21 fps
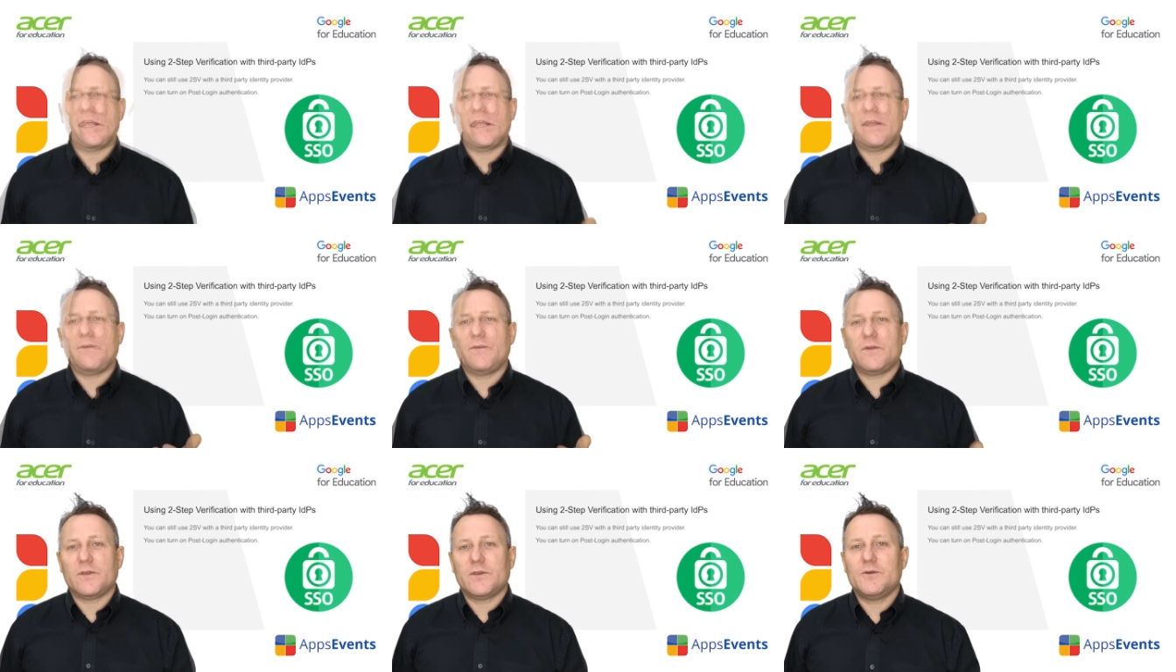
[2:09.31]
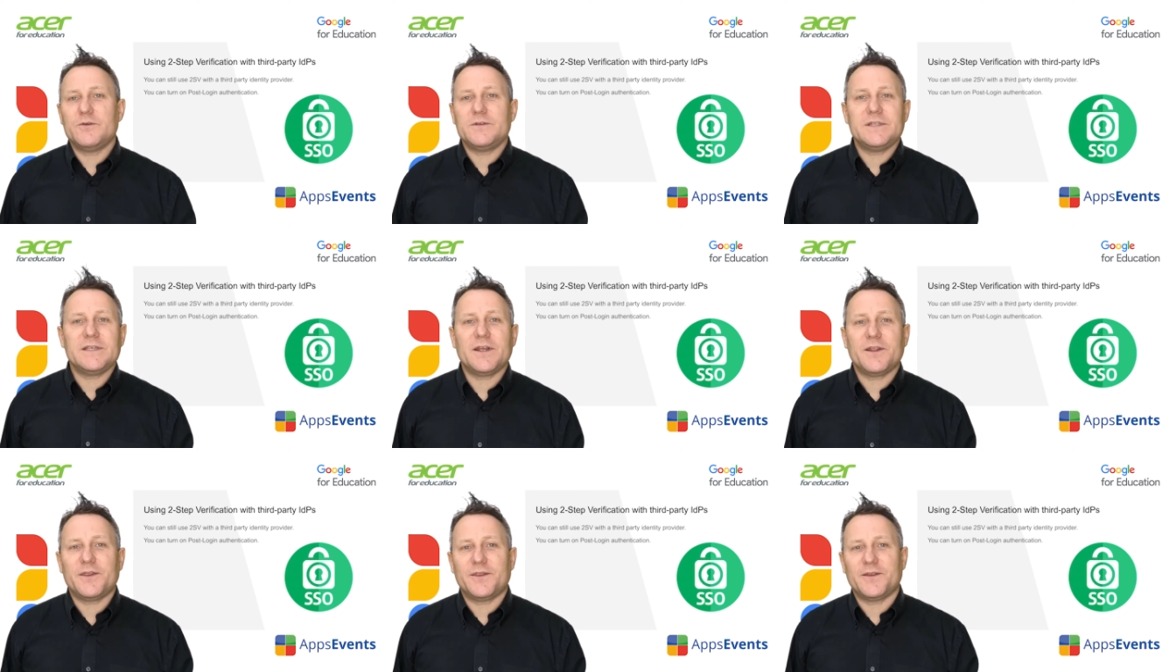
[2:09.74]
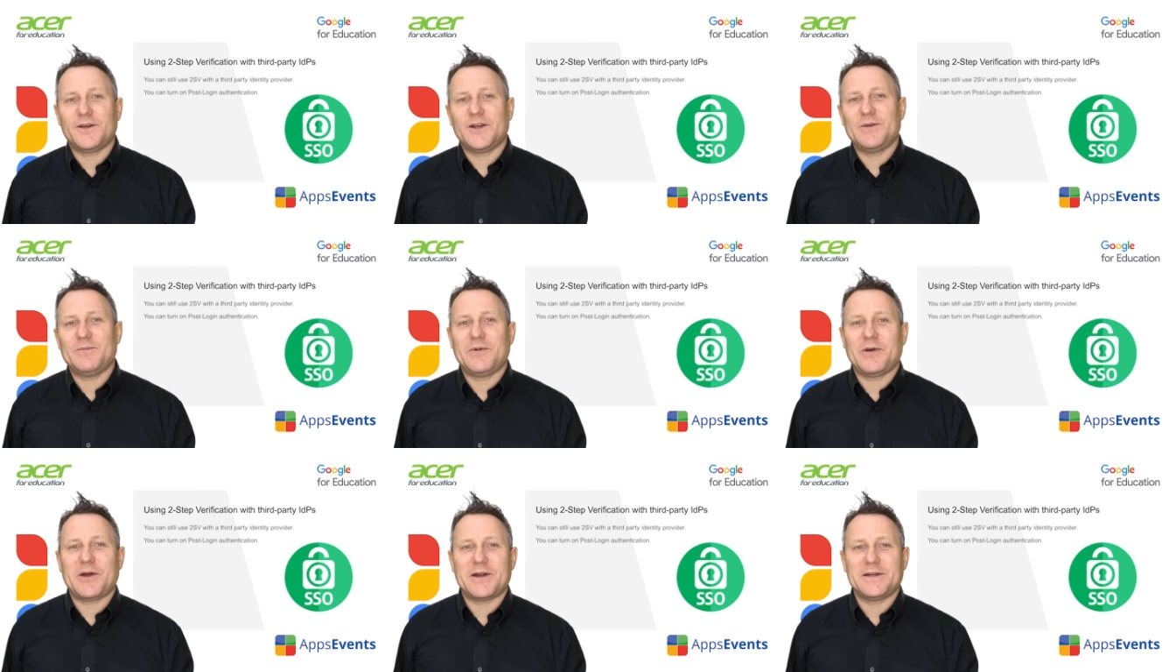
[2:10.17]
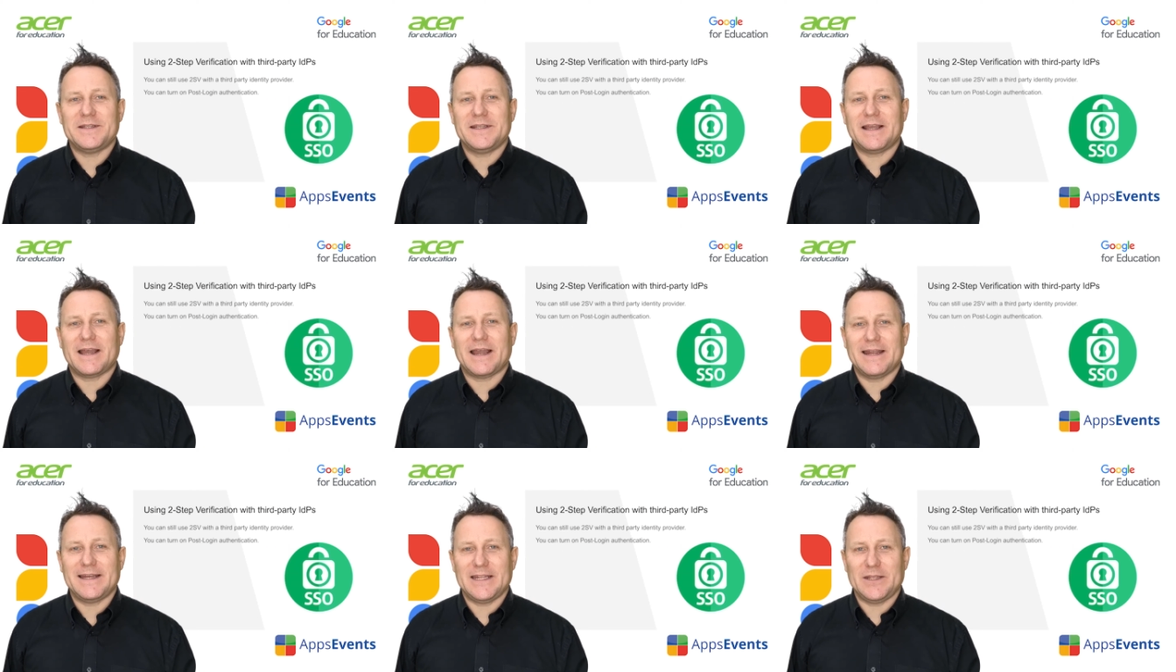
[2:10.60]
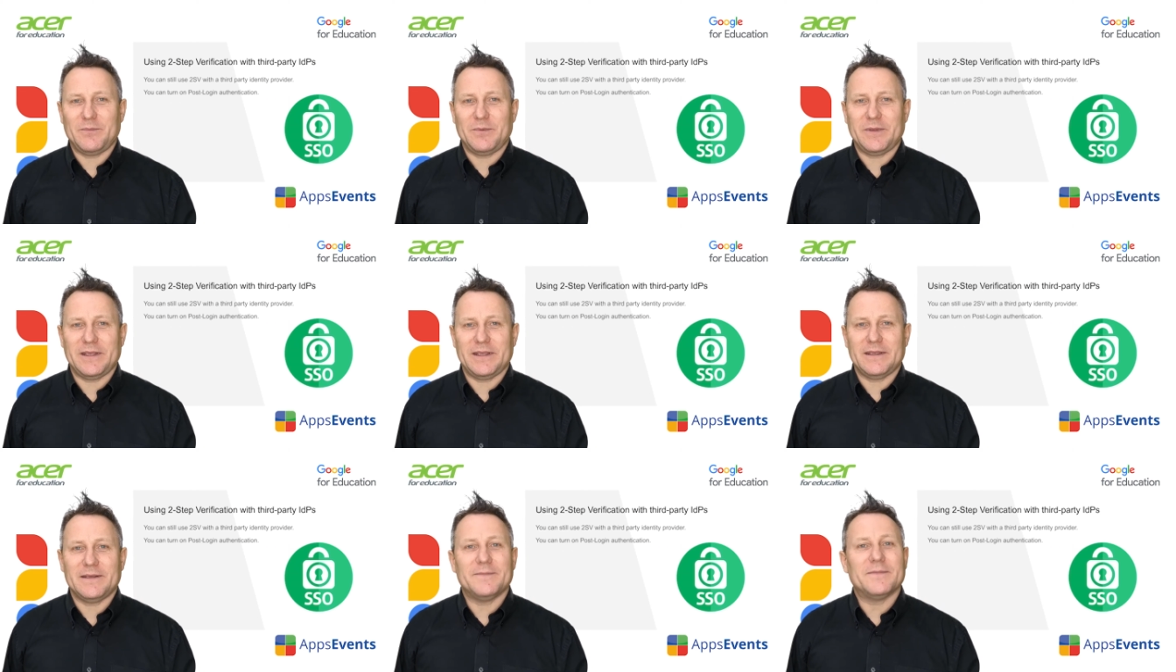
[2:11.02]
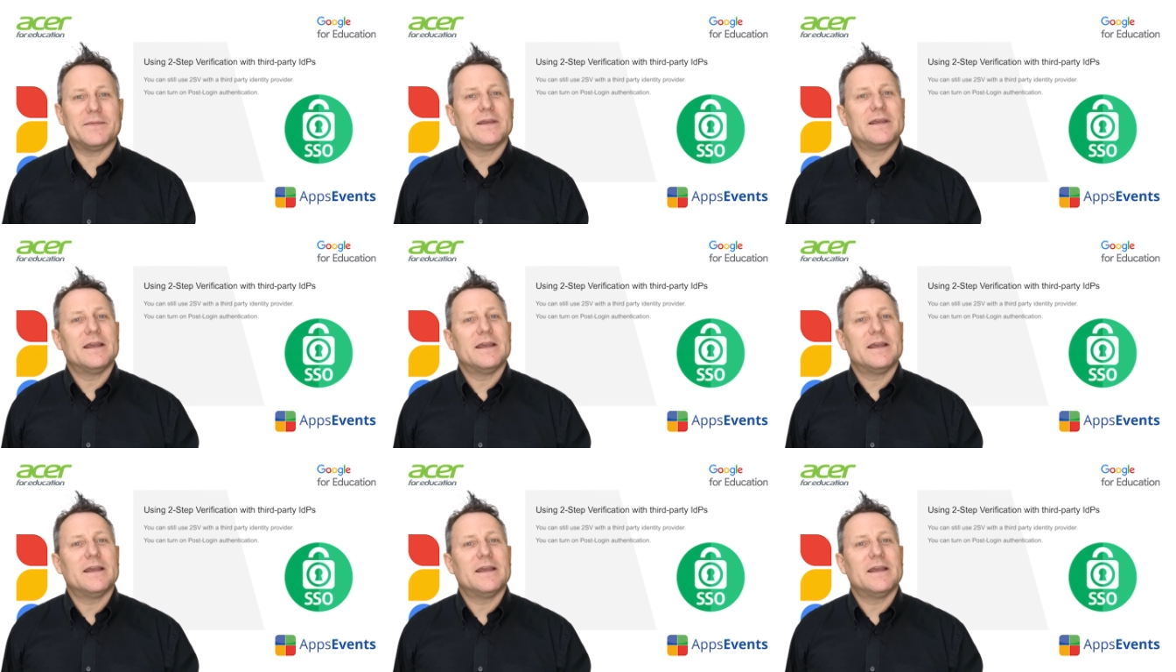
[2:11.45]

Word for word: If you're using a third-party IDP